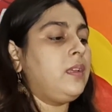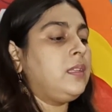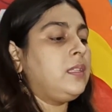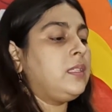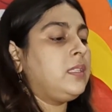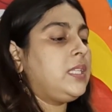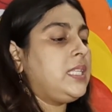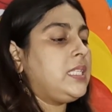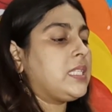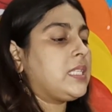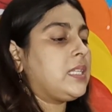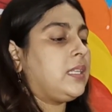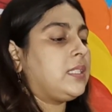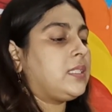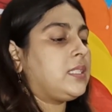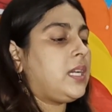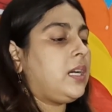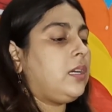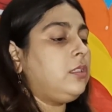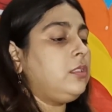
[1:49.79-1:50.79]
these
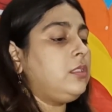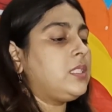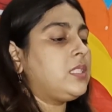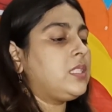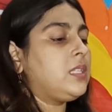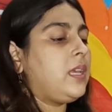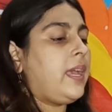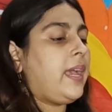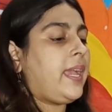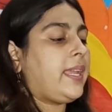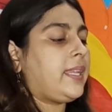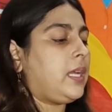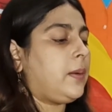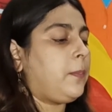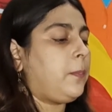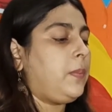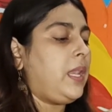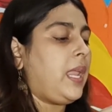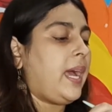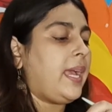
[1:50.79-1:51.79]
cutouts and
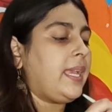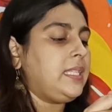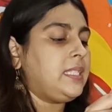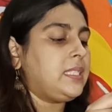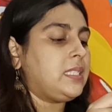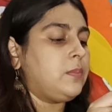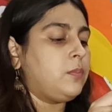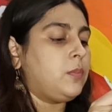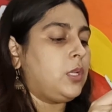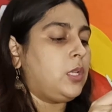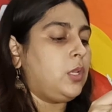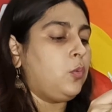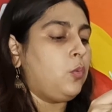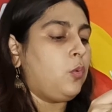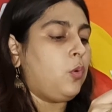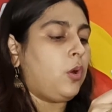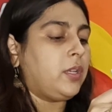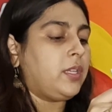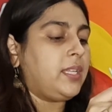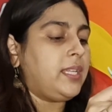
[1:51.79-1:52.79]
apply some glue
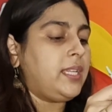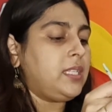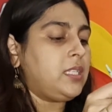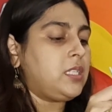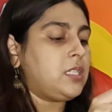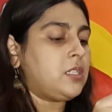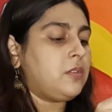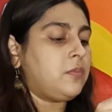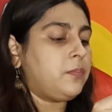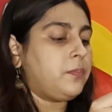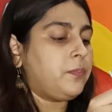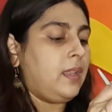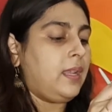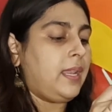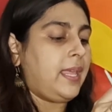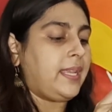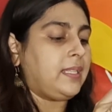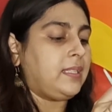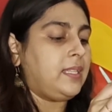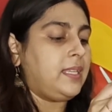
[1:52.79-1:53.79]
on it
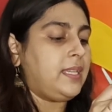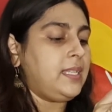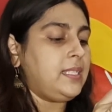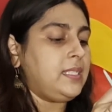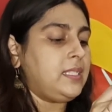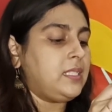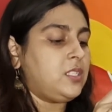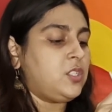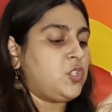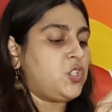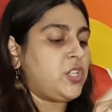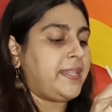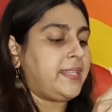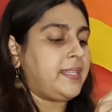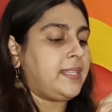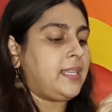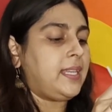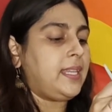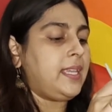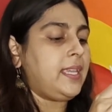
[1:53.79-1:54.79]
like this
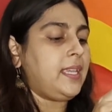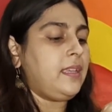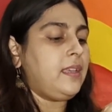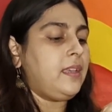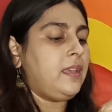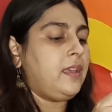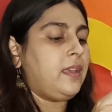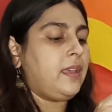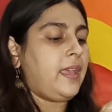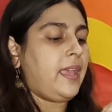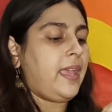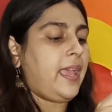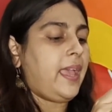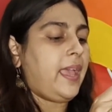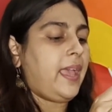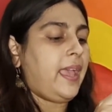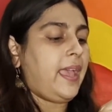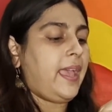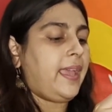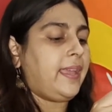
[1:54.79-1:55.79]
gently
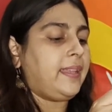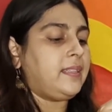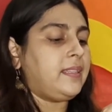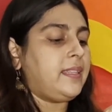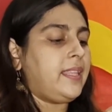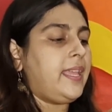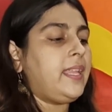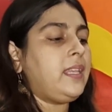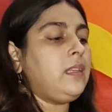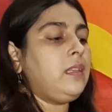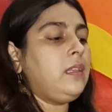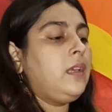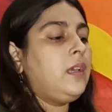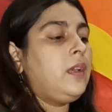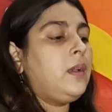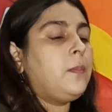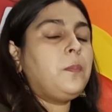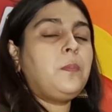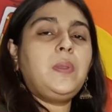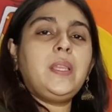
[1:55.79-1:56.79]
and then
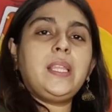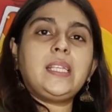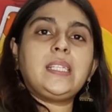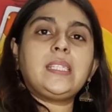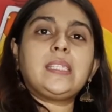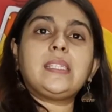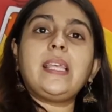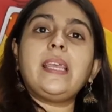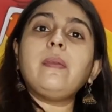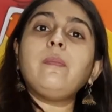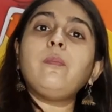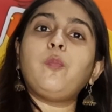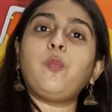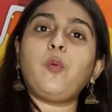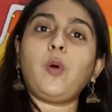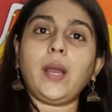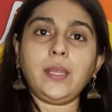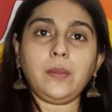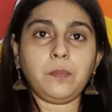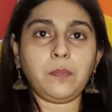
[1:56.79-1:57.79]
place them
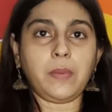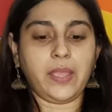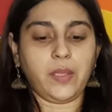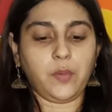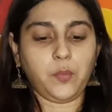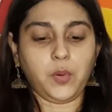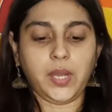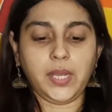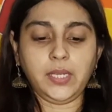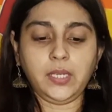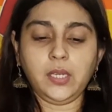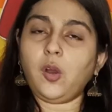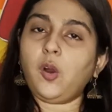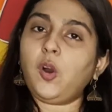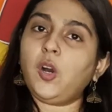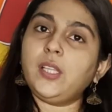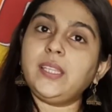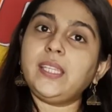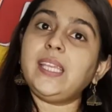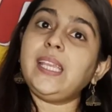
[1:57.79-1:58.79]
one by one
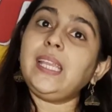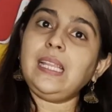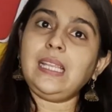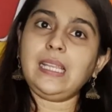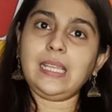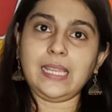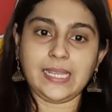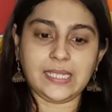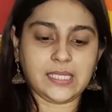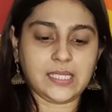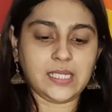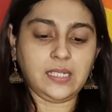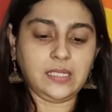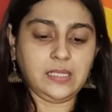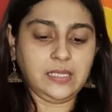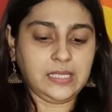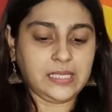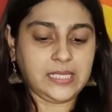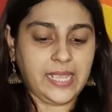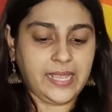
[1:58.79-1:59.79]
on the letter
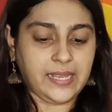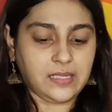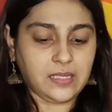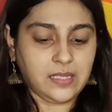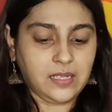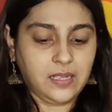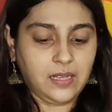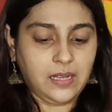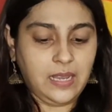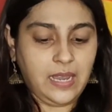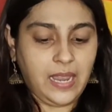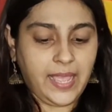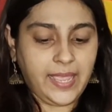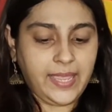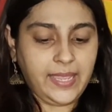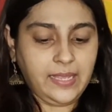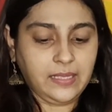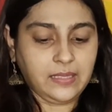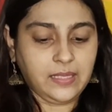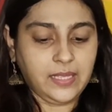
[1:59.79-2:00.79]
Z
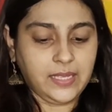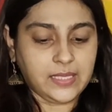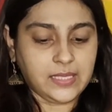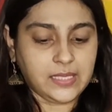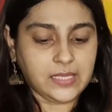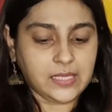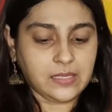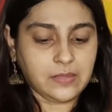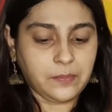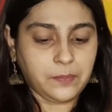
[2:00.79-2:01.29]
like this.